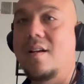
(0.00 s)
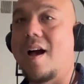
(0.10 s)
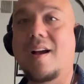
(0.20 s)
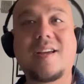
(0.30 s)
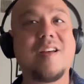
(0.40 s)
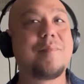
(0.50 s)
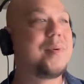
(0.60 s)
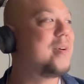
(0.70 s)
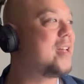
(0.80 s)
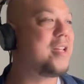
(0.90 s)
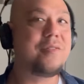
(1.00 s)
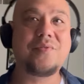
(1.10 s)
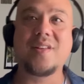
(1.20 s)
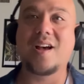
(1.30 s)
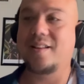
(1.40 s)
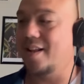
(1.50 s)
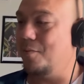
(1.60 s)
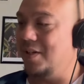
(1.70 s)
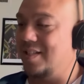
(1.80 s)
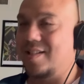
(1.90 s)
I can't believe that they
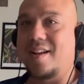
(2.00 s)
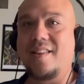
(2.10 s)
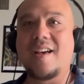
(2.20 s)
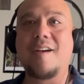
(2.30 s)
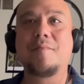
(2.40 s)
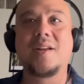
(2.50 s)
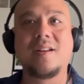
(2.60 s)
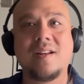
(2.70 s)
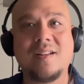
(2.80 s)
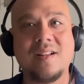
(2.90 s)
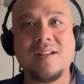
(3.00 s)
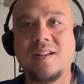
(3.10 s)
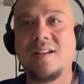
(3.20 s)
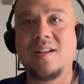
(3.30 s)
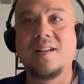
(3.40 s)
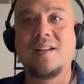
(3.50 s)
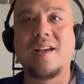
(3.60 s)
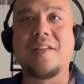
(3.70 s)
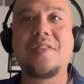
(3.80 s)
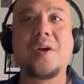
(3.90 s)
would say that, man.
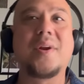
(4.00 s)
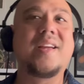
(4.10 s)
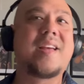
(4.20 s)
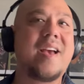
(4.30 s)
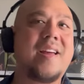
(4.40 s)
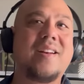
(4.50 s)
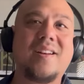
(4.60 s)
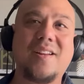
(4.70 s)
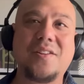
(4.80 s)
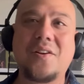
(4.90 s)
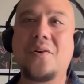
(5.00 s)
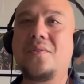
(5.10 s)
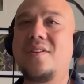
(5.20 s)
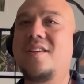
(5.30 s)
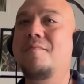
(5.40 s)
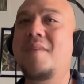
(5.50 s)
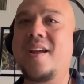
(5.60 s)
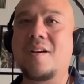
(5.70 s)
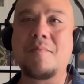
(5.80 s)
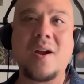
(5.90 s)
And they're in Canada. You know, you
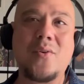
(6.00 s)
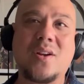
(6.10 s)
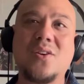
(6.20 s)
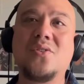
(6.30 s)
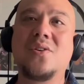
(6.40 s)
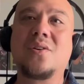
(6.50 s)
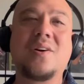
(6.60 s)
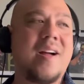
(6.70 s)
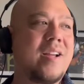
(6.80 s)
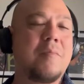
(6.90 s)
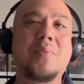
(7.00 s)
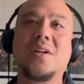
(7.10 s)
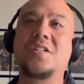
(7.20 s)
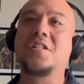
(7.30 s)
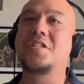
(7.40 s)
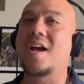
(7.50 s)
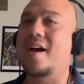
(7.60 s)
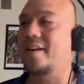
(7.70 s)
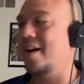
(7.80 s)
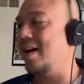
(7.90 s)
make America look like a bunch of
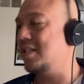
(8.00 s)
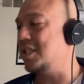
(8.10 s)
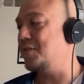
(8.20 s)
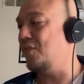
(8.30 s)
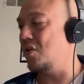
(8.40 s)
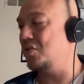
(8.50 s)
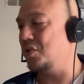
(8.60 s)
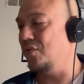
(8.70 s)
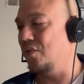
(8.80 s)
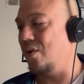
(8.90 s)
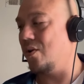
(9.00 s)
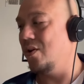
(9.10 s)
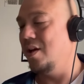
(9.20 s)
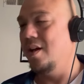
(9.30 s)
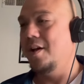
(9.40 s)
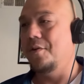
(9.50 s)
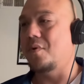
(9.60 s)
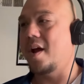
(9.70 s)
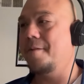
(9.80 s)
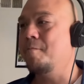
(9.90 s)
jackasses, first of all,
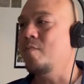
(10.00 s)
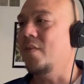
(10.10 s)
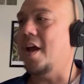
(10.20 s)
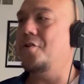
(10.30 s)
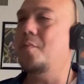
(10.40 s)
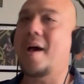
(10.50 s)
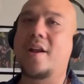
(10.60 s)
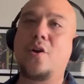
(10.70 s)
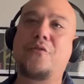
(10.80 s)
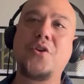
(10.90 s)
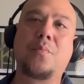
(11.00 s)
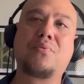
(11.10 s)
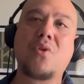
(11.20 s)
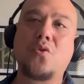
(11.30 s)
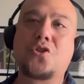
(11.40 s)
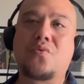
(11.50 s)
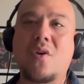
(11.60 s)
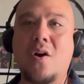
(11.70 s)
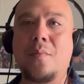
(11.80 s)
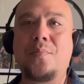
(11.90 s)
right? And no matter if you're
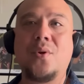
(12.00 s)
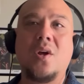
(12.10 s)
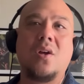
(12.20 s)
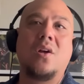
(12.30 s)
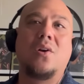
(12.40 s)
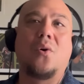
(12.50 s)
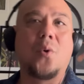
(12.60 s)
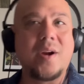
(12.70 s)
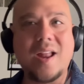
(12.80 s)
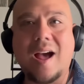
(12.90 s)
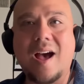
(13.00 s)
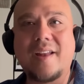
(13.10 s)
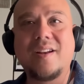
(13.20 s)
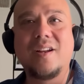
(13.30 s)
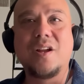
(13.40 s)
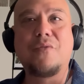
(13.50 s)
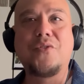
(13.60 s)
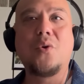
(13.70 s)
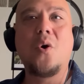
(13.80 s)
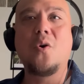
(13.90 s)
pro-Trump or not, if
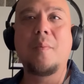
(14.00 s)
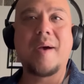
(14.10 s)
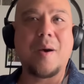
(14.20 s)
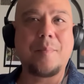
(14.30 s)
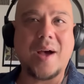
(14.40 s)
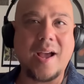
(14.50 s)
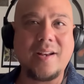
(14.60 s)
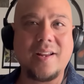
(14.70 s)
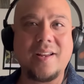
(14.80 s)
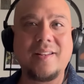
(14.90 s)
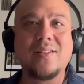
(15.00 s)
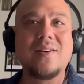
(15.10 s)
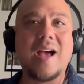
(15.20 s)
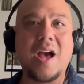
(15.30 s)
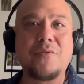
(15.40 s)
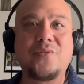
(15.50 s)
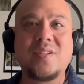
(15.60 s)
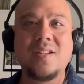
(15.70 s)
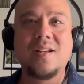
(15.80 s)
you're all about Biden, the left,